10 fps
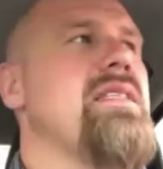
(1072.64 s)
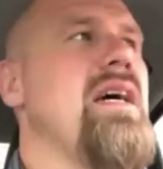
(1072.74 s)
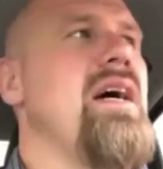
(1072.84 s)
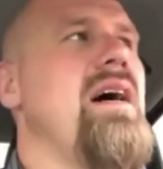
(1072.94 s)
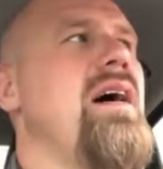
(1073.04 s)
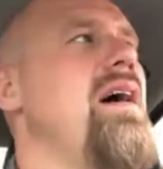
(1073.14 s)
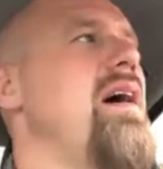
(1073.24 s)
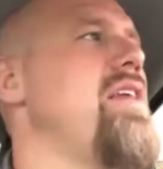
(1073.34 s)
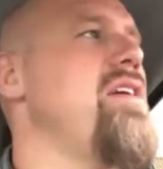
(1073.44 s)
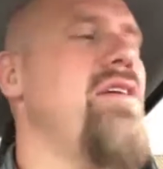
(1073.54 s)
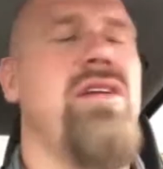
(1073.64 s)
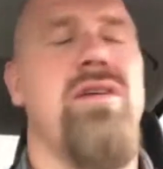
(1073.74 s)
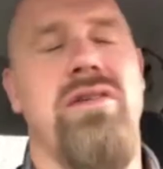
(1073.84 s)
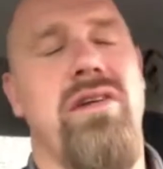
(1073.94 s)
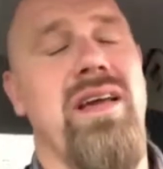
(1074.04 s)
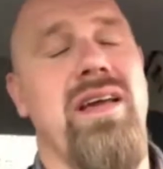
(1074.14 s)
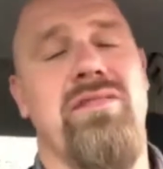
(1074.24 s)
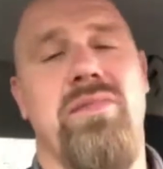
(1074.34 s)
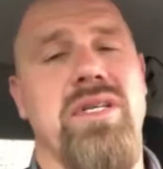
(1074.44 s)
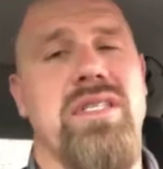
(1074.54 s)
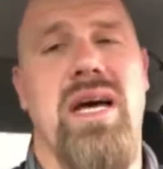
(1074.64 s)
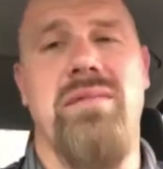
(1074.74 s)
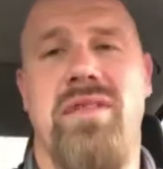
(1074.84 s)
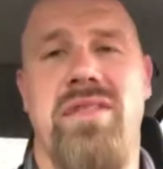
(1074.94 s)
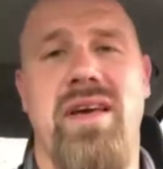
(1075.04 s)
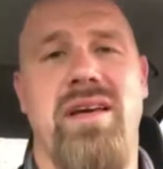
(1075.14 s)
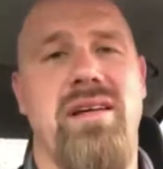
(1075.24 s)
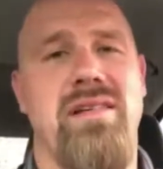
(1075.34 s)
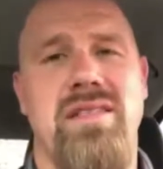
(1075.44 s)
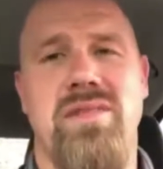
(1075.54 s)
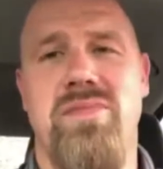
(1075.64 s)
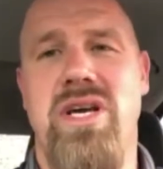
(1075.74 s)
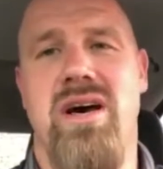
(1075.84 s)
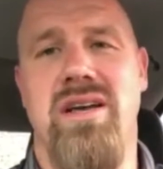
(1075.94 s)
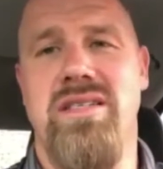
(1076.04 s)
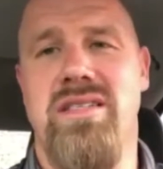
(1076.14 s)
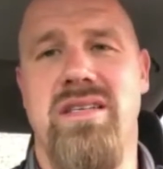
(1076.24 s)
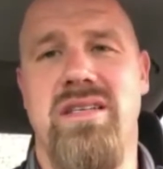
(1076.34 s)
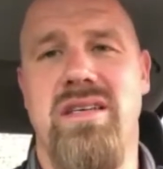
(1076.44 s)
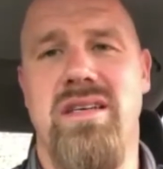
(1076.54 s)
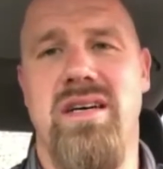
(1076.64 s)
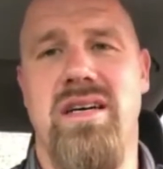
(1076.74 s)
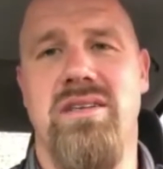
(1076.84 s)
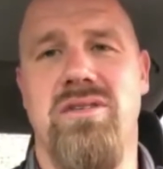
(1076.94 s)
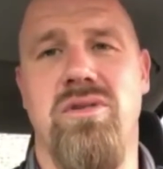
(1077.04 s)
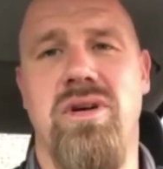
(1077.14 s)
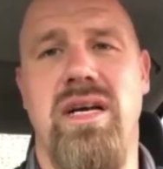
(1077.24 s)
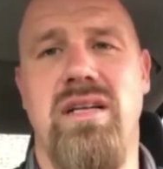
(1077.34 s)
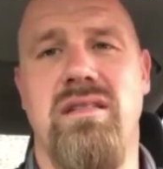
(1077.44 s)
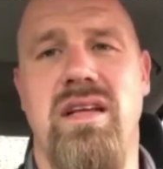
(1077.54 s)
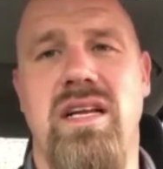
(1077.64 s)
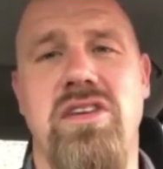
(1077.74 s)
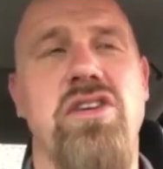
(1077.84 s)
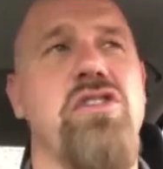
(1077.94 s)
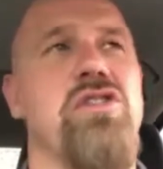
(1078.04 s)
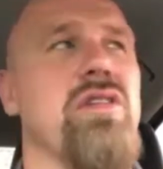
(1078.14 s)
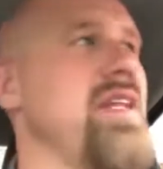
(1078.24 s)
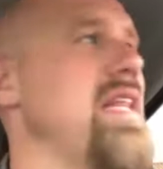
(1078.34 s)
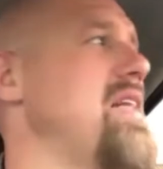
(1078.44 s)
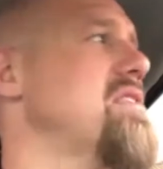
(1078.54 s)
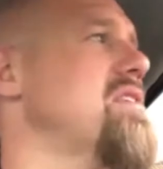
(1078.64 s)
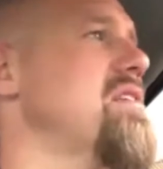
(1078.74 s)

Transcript: uh, you know, you don't, you're not given much time to think to be honest. Uh, and and usually that's